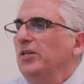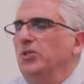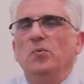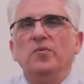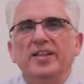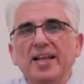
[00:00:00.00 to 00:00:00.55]

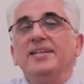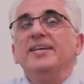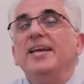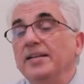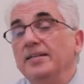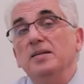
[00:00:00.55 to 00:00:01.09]
So we
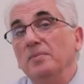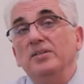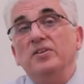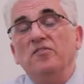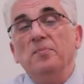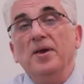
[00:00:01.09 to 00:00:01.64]
dedicated the
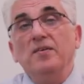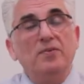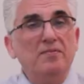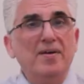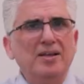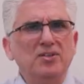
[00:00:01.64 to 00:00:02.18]
month of May for
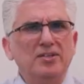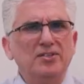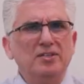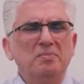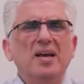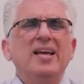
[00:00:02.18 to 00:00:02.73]

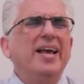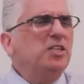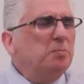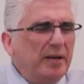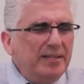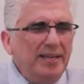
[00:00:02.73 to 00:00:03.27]
evangelism,
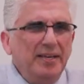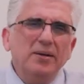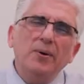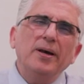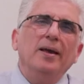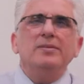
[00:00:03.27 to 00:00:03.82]
expecting,
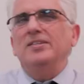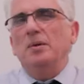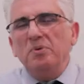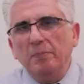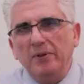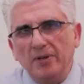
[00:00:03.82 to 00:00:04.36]
okay, some
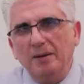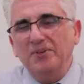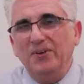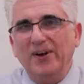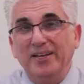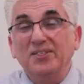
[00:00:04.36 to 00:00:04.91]
people come to
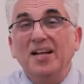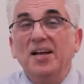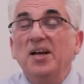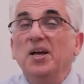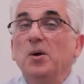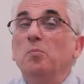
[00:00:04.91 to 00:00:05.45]
Christ.
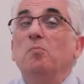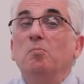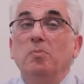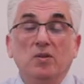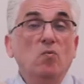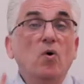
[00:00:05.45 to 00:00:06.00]

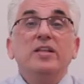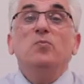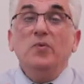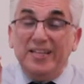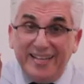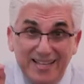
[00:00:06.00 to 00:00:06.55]
But what
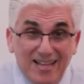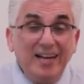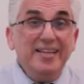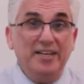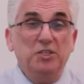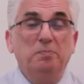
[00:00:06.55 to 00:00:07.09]
we did
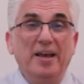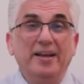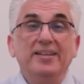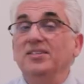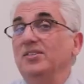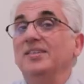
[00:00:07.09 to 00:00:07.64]
not
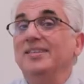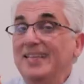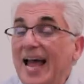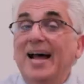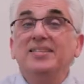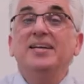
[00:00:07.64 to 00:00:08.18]
expect is
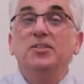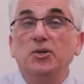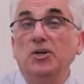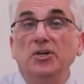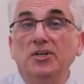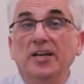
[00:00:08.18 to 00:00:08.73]
that
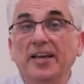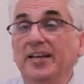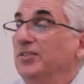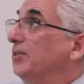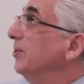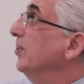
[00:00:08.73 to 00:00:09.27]
turn
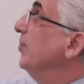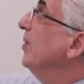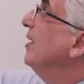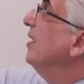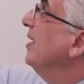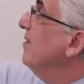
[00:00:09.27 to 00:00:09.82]
into
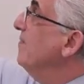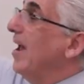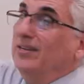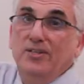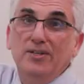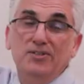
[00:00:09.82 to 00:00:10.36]

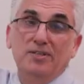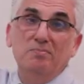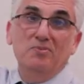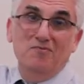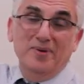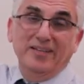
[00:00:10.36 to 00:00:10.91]
evangelism
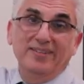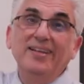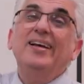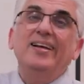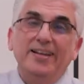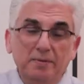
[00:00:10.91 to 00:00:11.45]
movement.
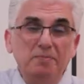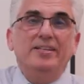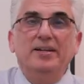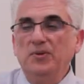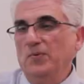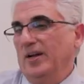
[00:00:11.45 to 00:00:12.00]
Let me
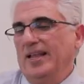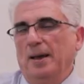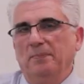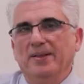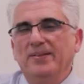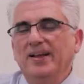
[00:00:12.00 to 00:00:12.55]
tell you what
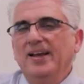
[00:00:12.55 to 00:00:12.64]
happened.